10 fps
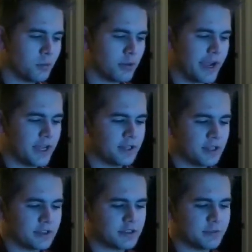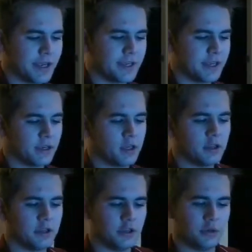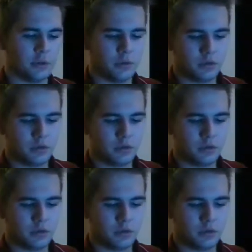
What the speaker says: brand spanking new.